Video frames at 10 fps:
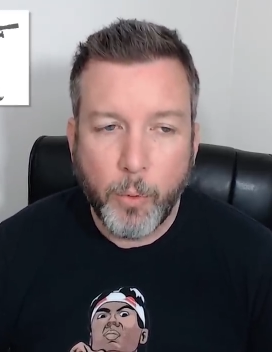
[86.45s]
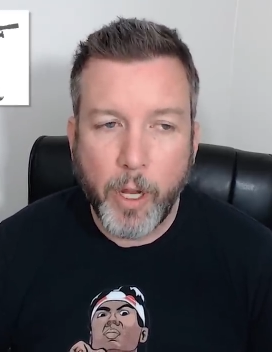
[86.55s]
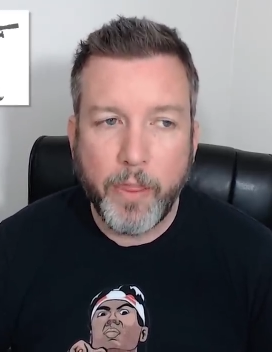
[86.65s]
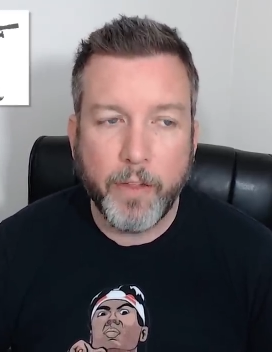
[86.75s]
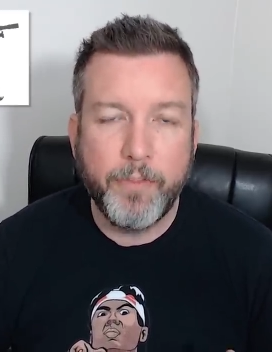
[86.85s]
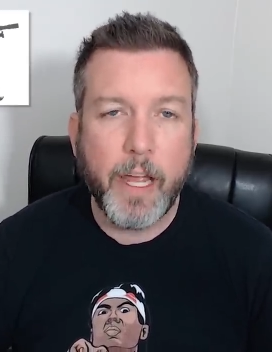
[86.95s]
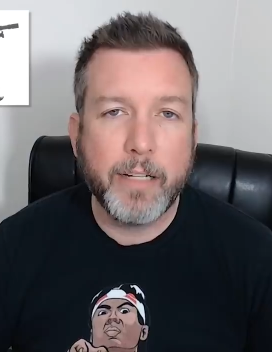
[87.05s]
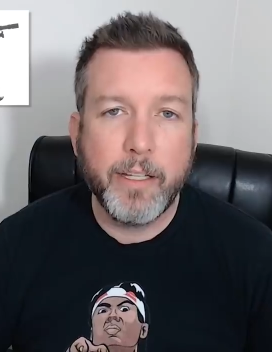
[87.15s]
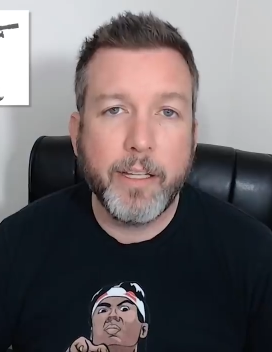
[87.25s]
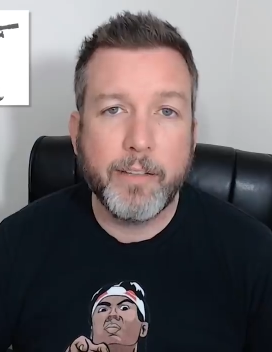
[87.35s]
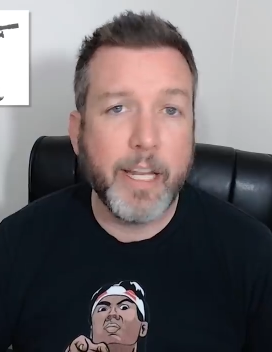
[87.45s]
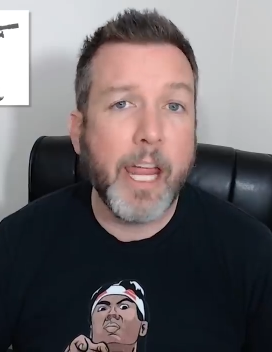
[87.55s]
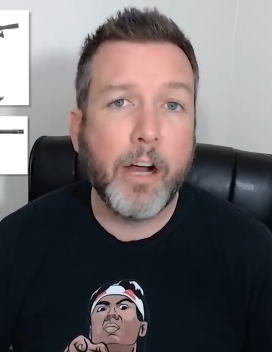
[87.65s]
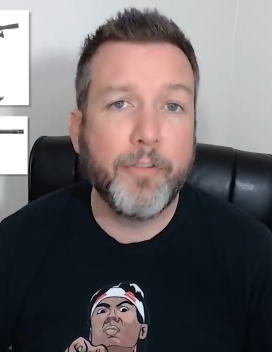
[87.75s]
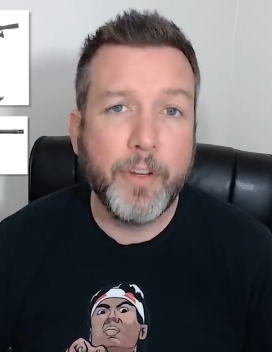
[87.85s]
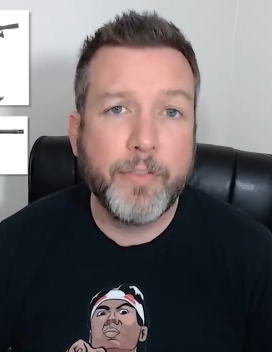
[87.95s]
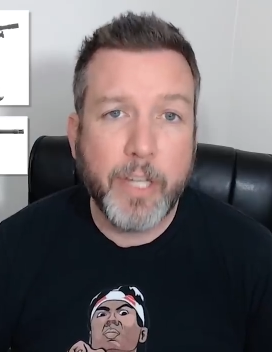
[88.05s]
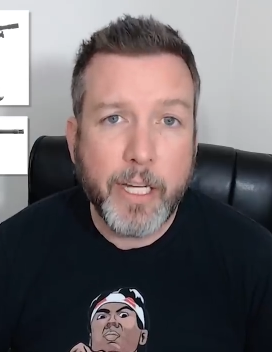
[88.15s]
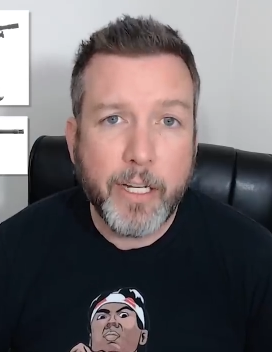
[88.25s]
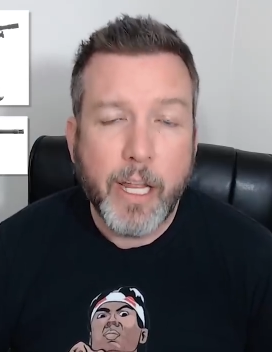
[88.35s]
Speaker 1: when the fact is an A R
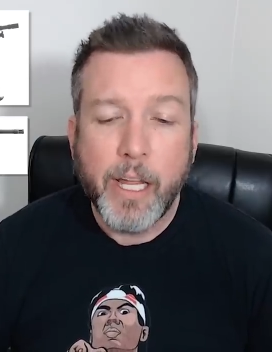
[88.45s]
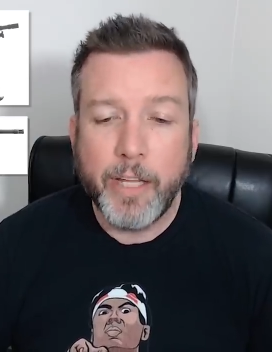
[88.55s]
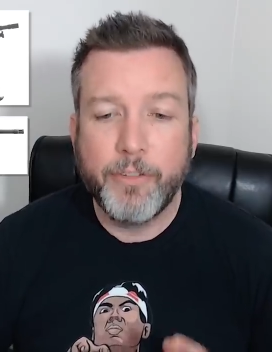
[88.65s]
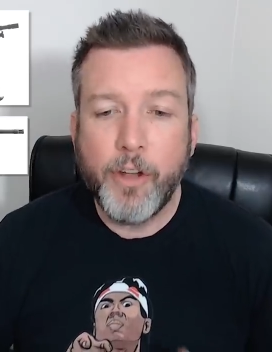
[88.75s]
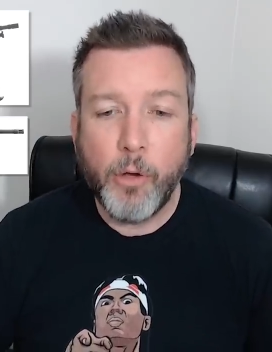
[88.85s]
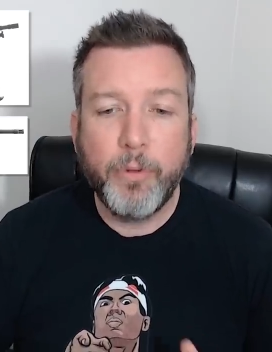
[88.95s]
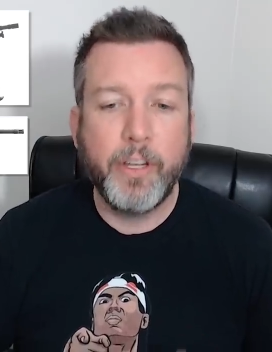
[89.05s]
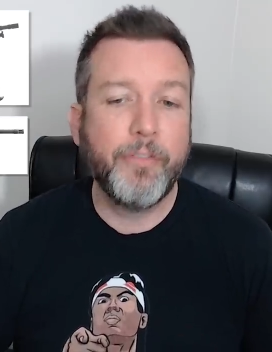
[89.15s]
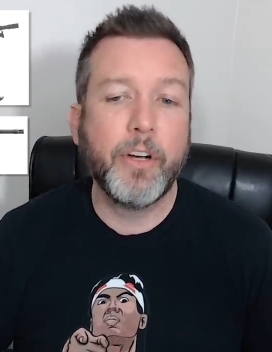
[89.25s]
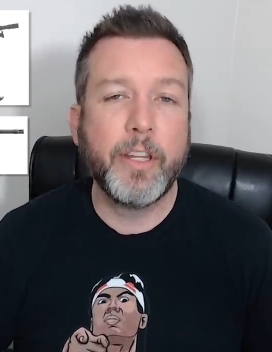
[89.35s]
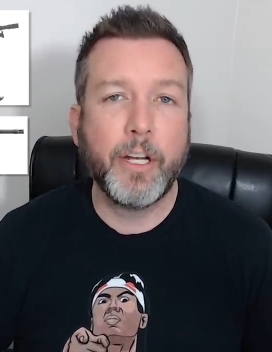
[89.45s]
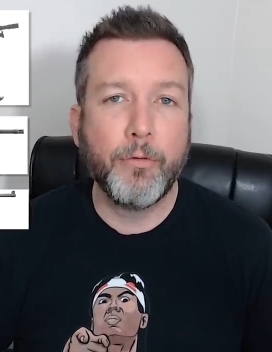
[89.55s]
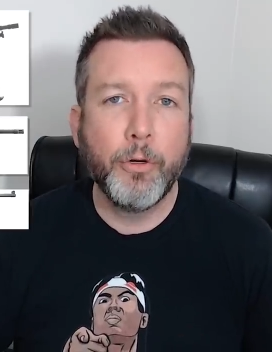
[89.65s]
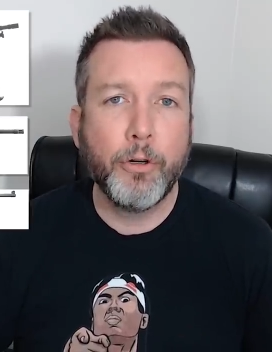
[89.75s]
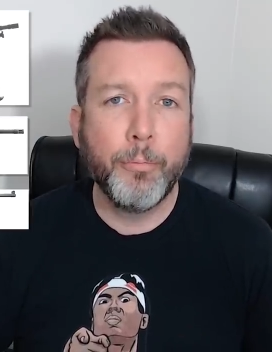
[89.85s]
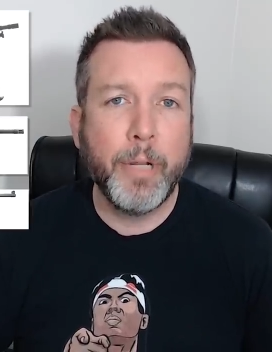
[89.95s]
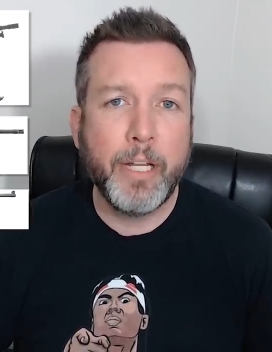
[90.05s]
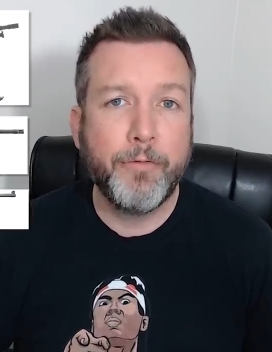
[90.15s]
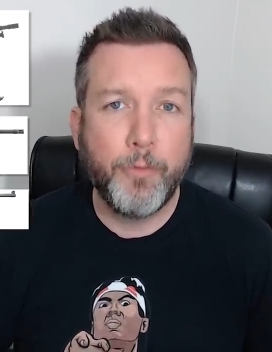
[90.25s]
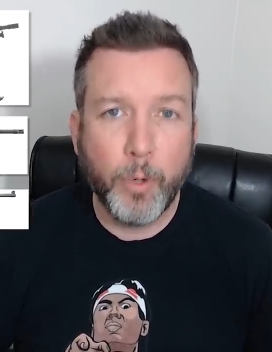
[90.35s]
fifteen is no different than a Ruger
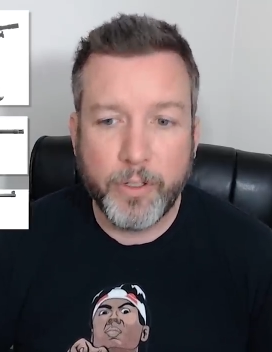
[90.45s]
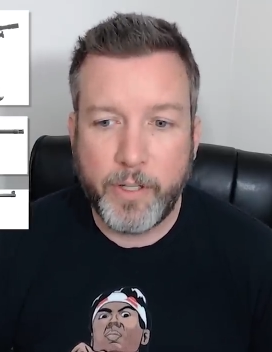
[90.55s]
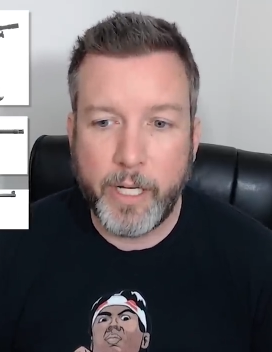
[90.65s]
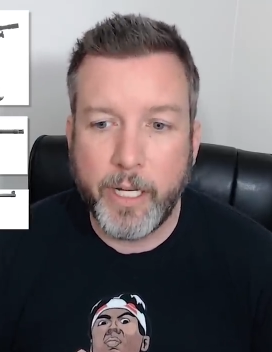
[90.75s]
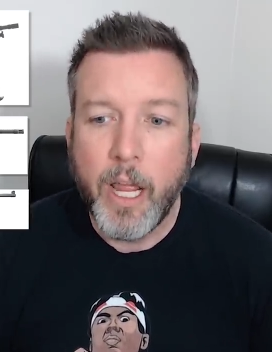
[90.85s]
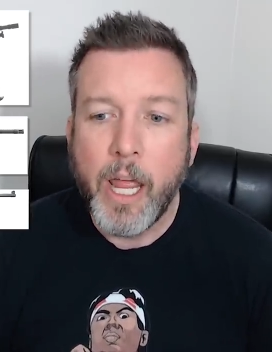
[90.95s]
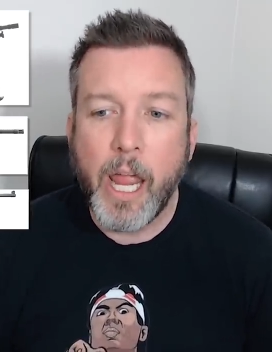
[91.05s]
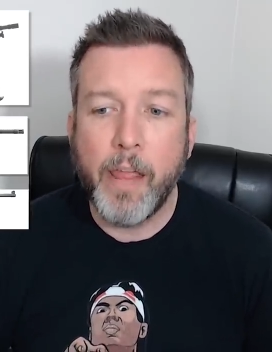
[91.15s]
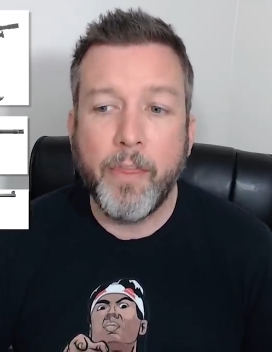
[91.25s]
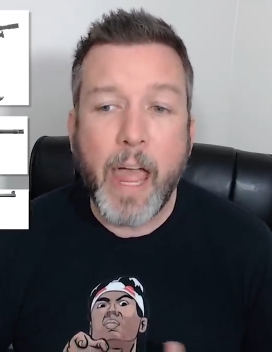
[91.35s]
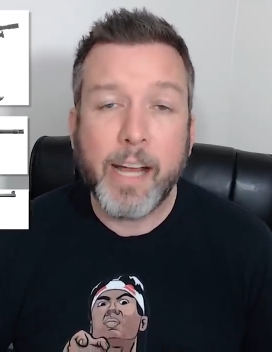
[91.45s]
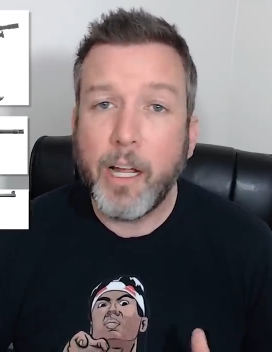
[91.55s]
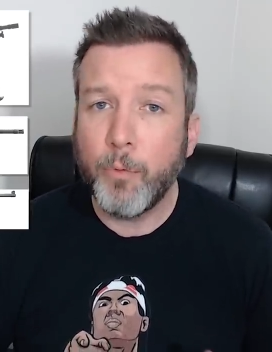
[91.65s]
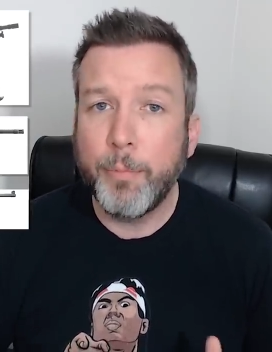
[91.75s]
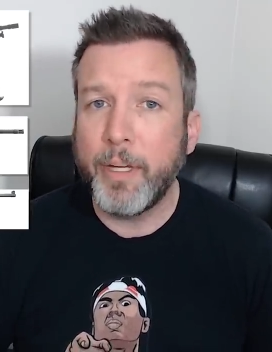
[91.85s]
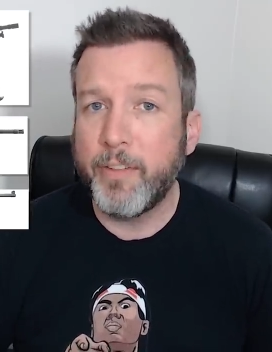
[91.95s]
Mini fourteen, and that gun would be